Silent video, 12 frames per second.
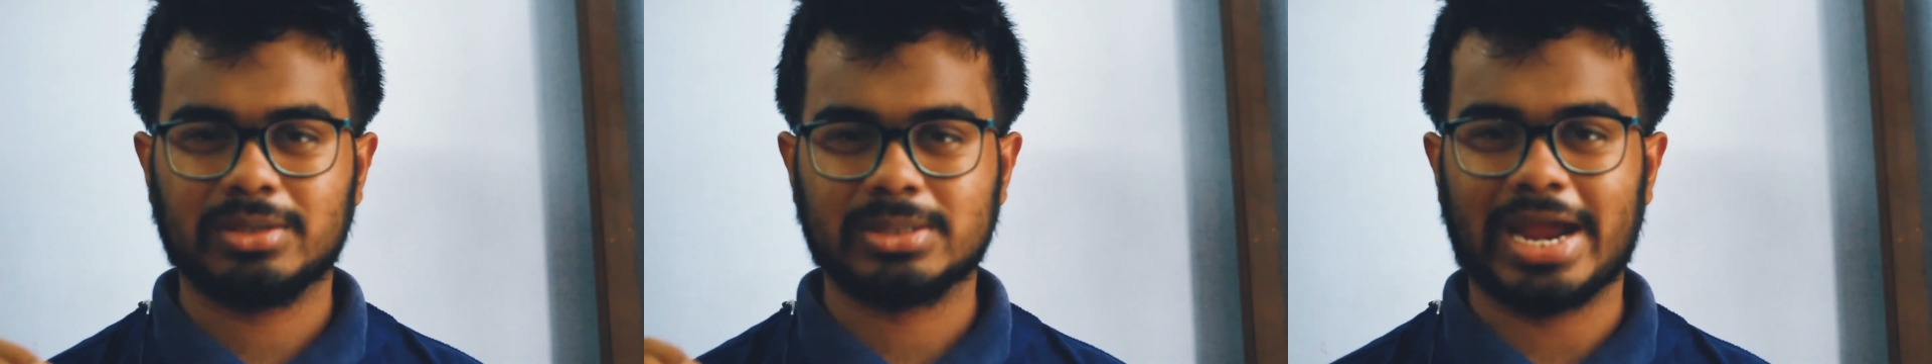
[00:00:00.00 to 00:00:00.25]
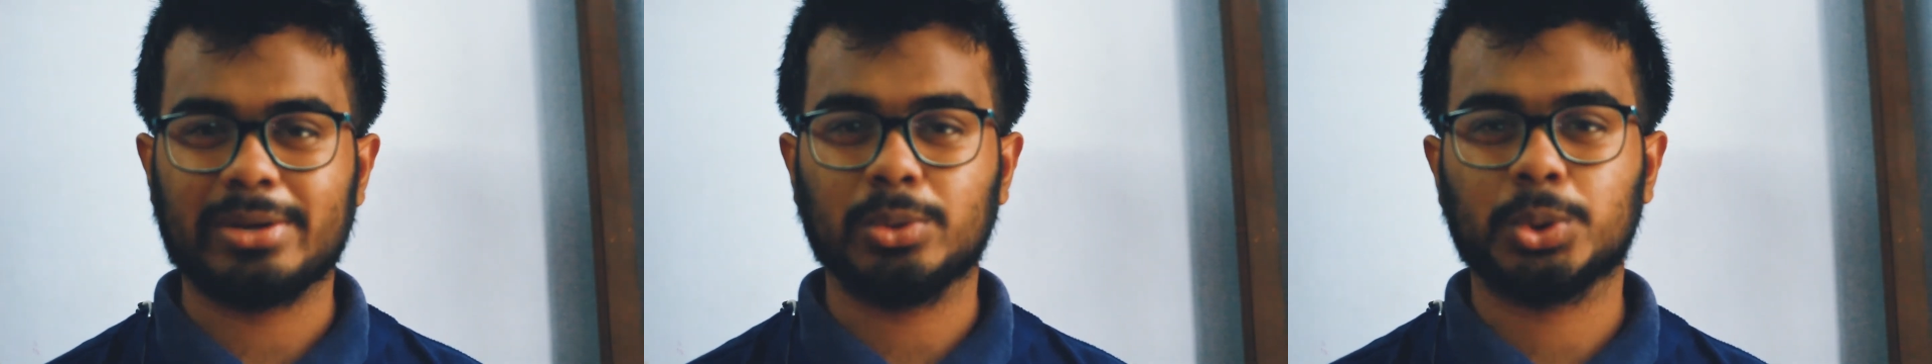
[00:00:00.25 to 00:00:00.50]

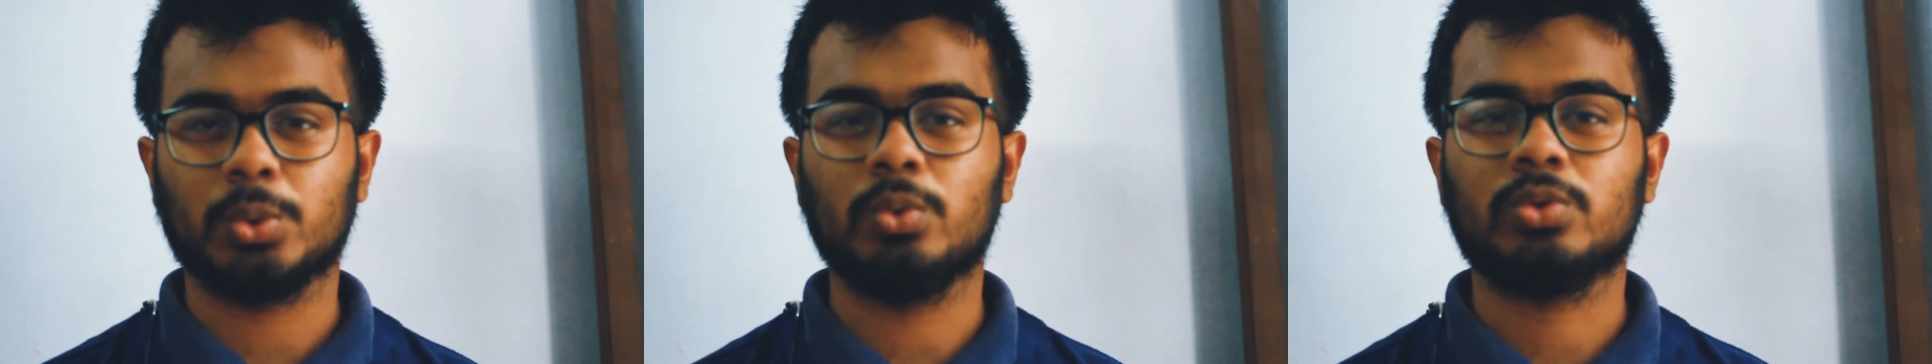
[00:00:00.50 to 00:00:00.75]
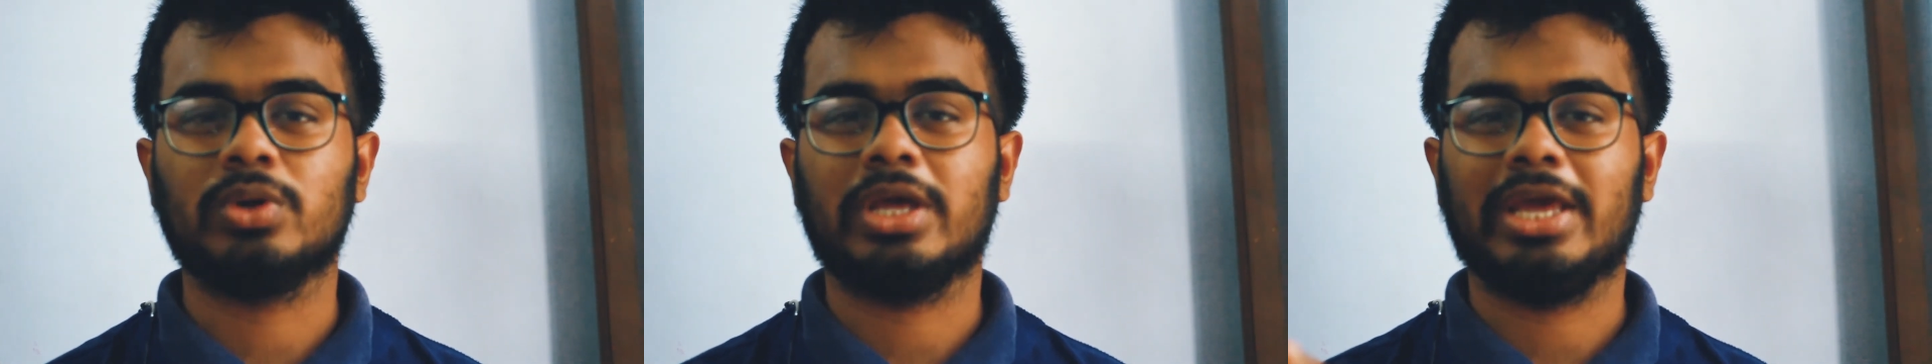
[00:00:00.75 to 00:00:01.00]
try to
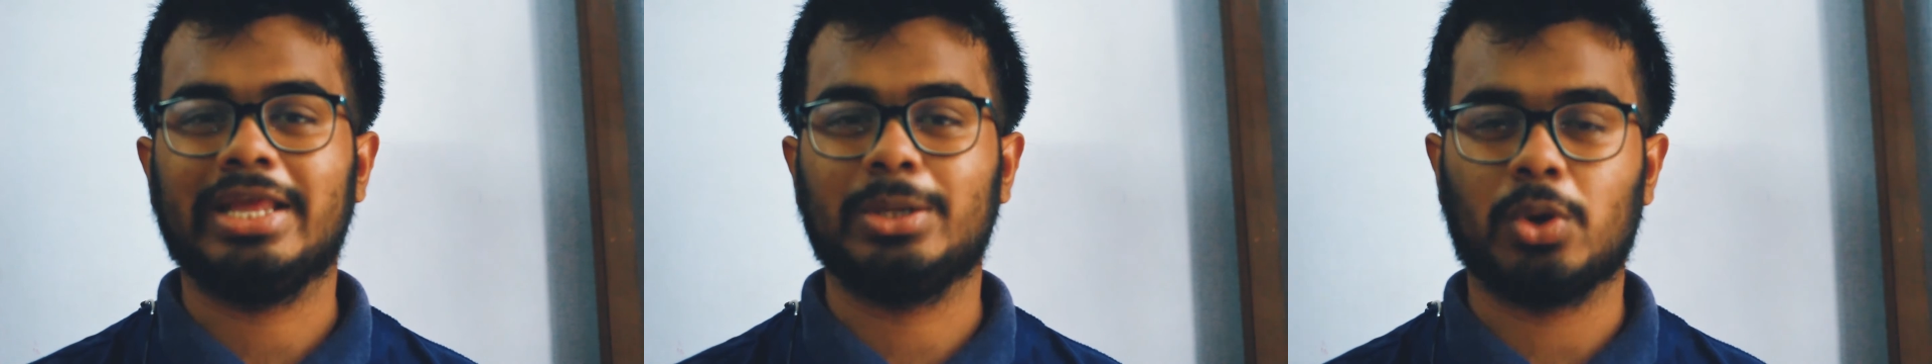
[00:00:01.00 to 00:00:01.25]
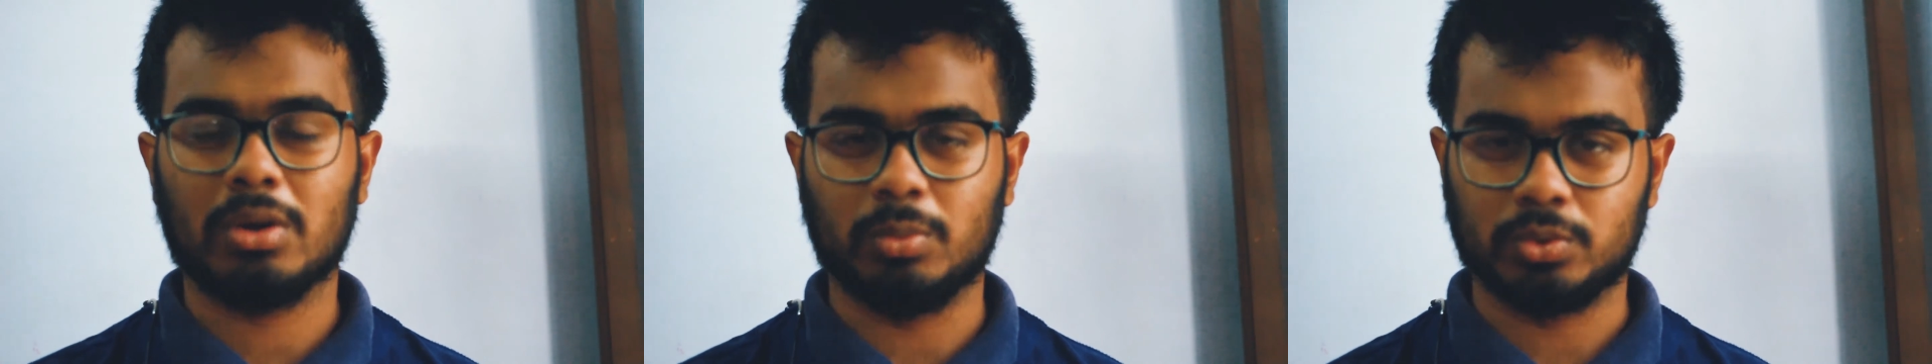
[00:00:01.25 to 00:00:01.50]
shoot in
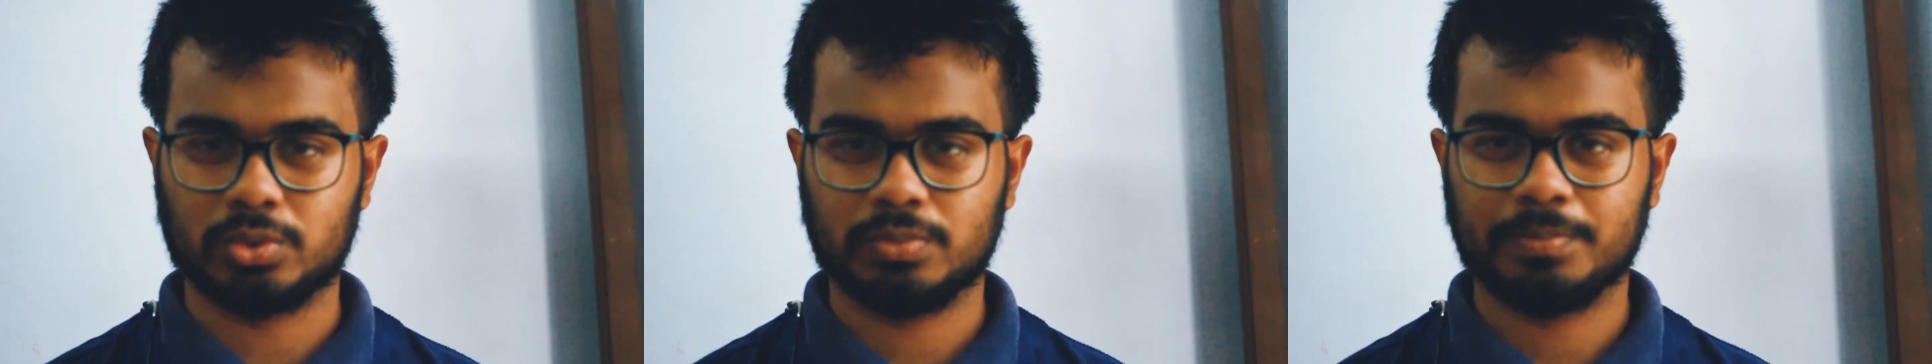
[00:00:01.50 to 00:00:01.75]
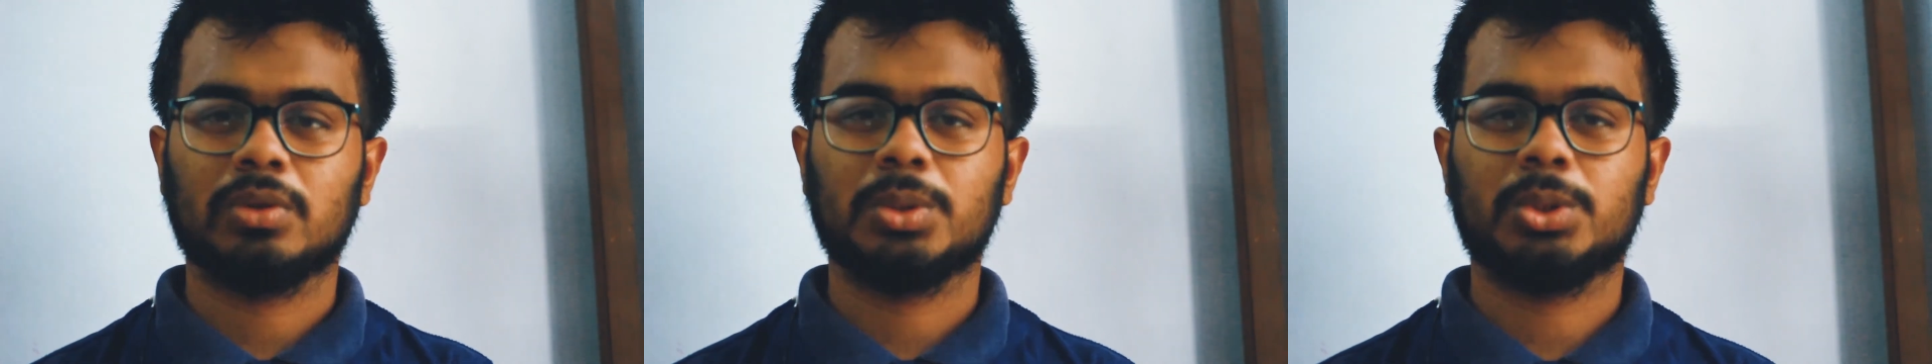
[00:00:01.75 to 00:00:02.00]
raw mode.
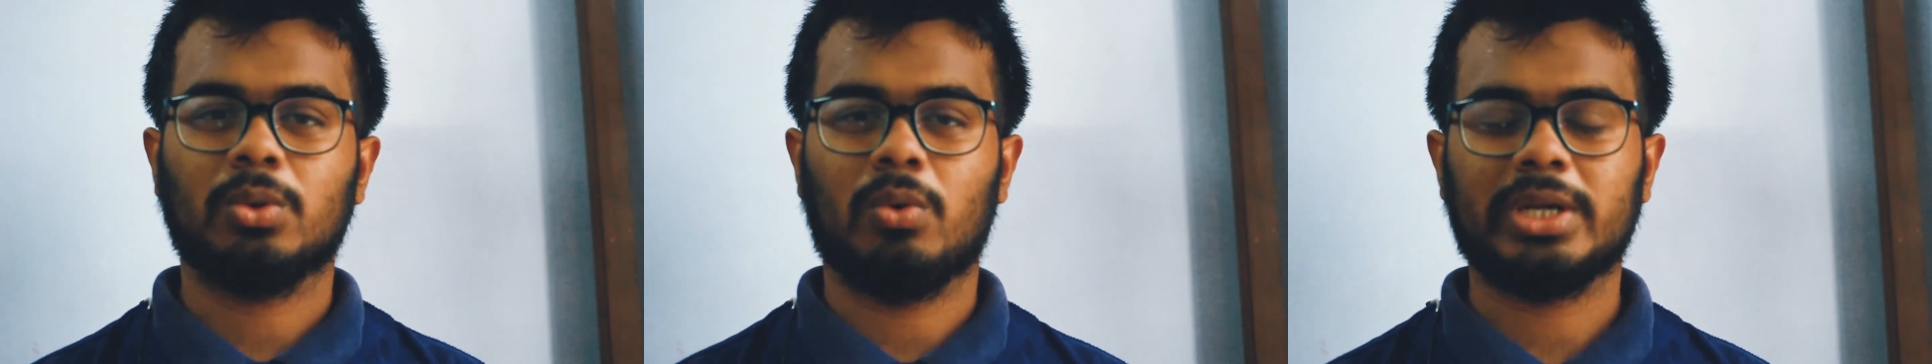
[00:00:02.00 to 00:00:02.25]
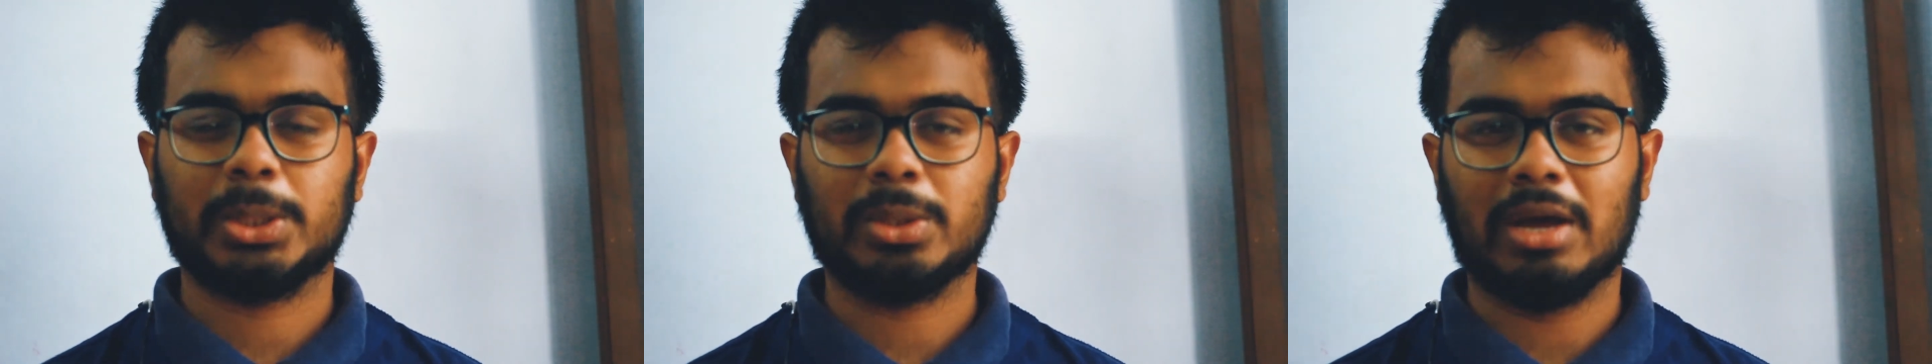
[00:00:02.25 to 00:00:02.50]
So
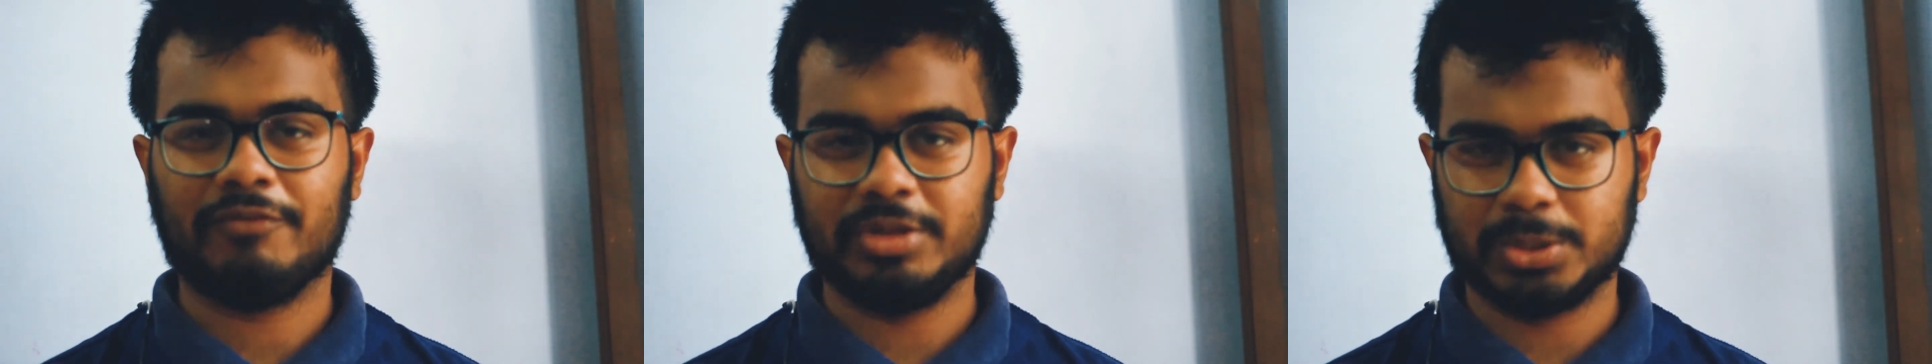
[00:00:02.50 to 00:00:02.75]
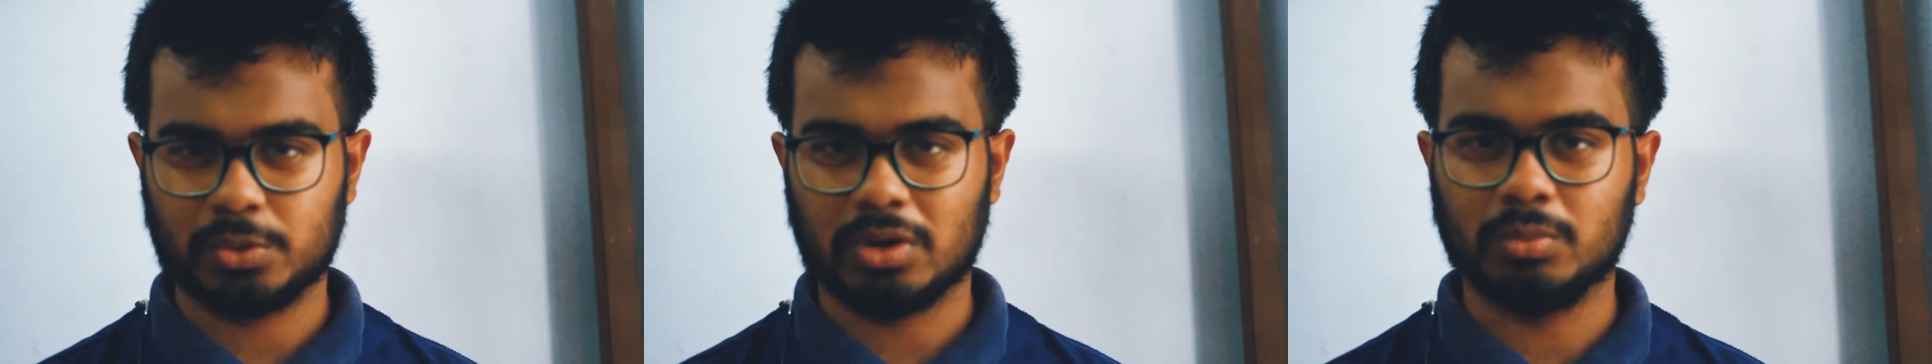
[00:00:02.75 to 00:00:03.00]
what actually
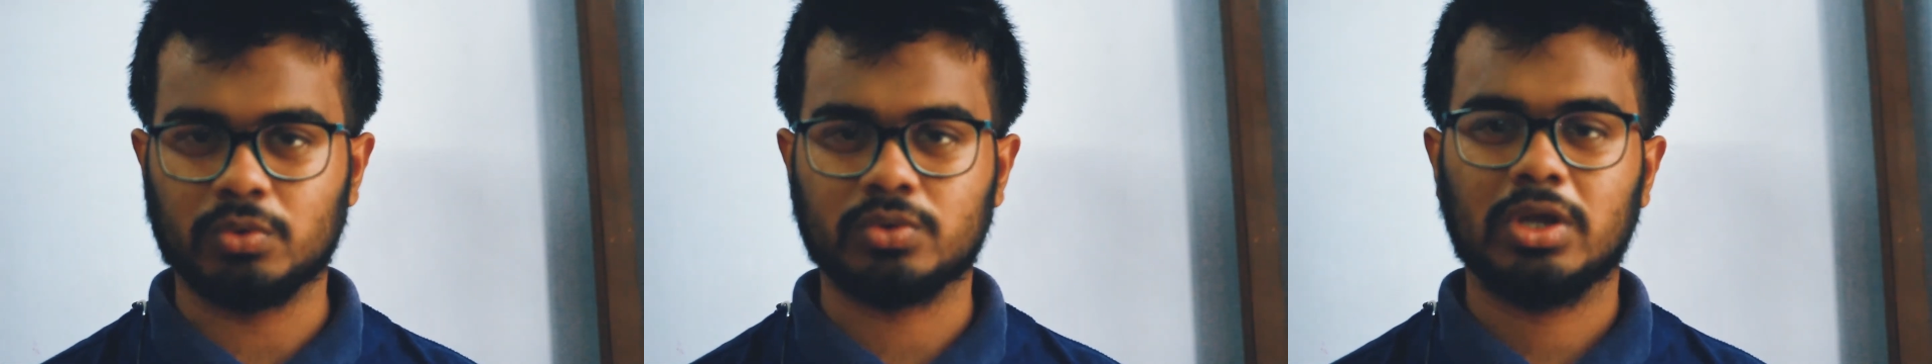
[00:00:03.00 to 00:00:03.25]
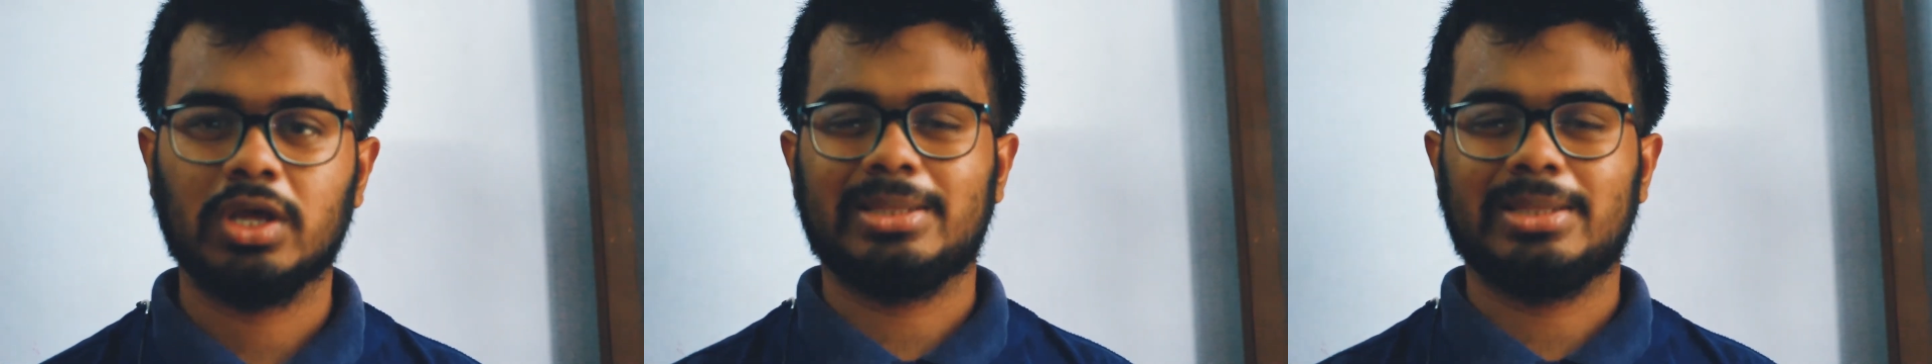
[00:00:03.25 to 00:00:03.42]
happens in raw mode,